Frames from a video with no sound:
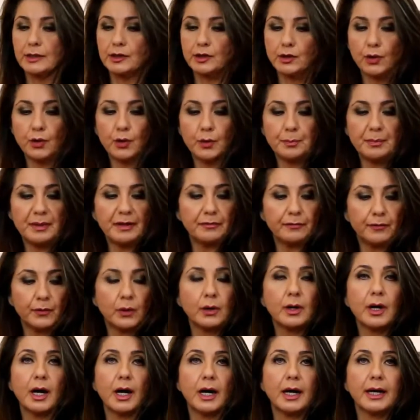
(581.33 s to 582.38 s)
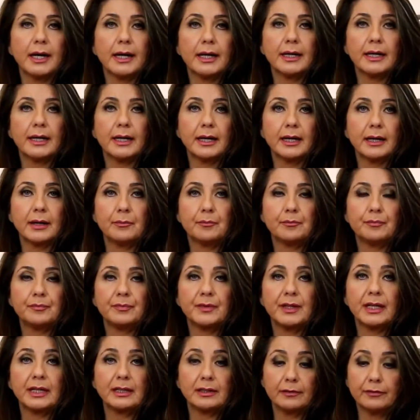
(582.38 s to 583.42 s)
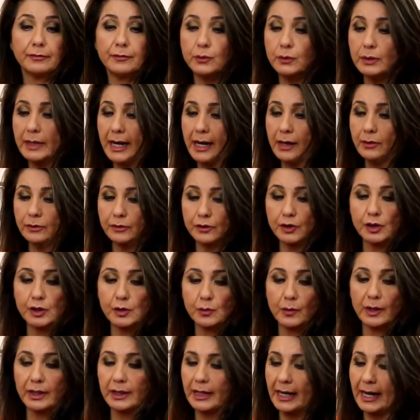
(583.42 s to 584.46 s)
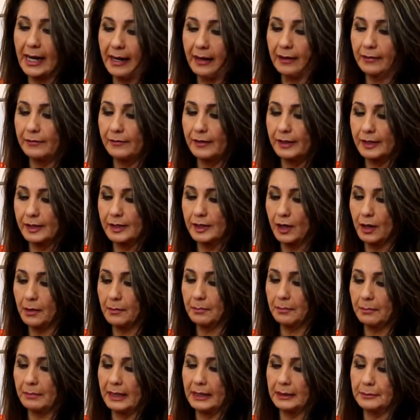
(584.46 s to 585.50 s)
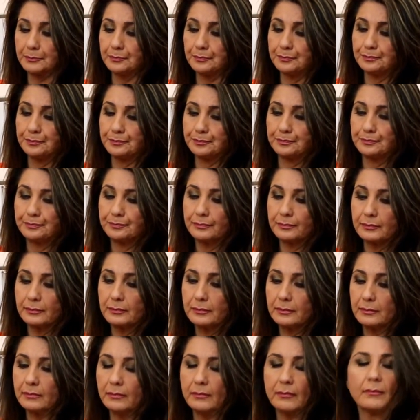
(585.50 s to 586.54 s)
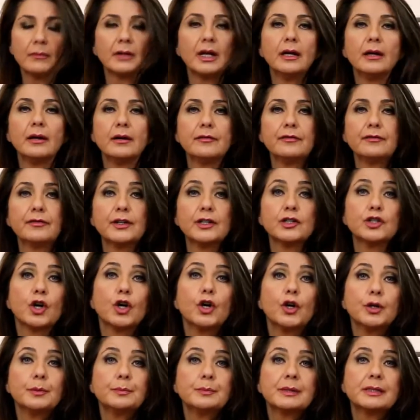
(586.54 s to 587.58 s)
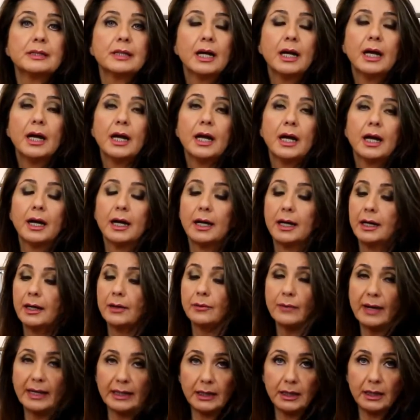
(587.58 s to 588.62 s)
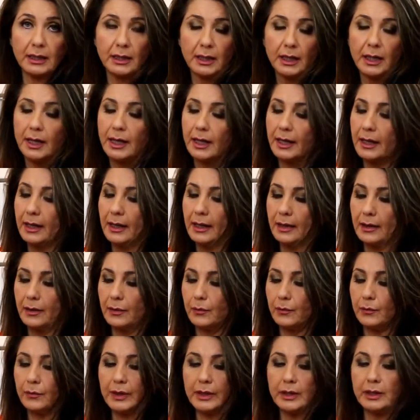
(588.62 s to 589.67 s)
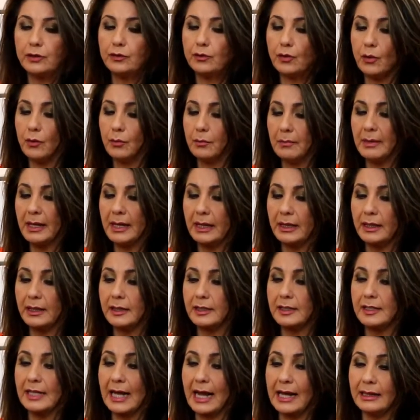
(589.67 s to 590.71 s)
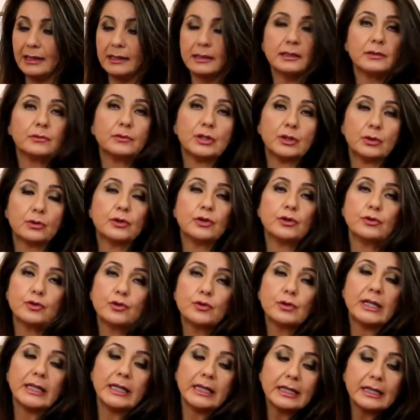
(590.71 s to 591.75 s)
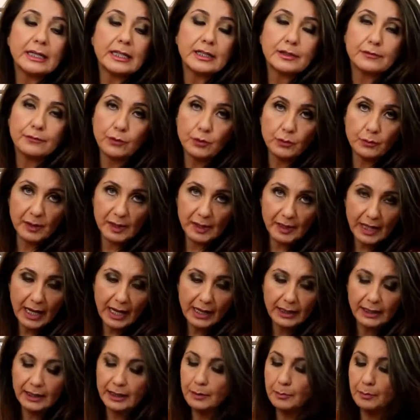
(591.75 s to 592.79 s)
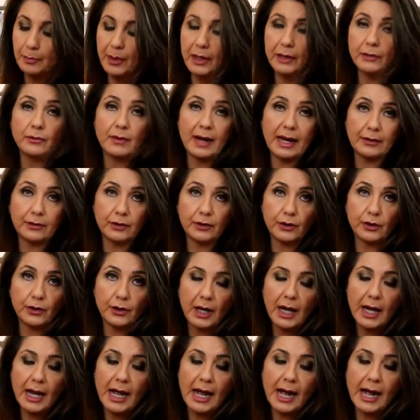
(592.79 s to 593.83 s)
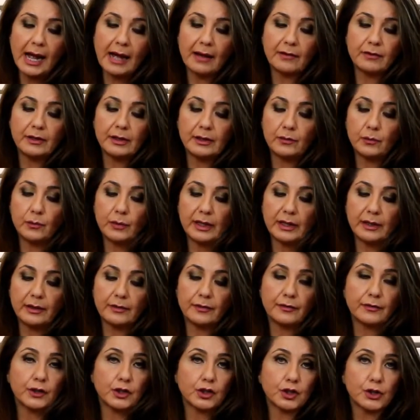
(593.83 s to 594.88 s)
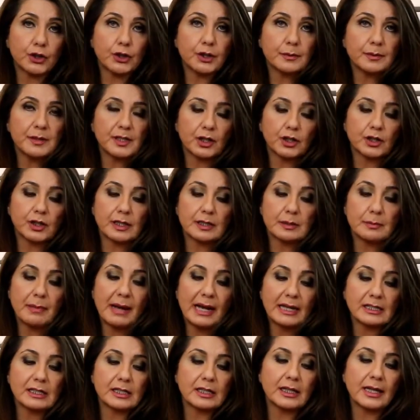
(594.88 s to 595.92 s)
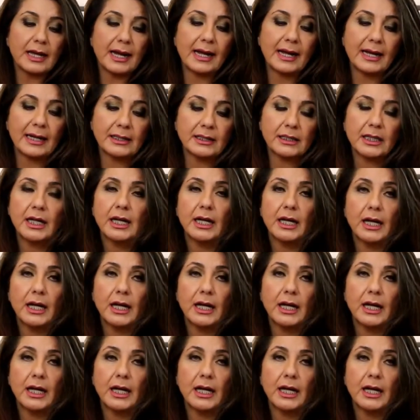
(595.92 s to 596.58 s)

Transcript: So before I get the food out, just want to have some fresh herbs ready. We don't make salad. We don't usually eat this food with salad, but rather have it with fresh herbs such as basil and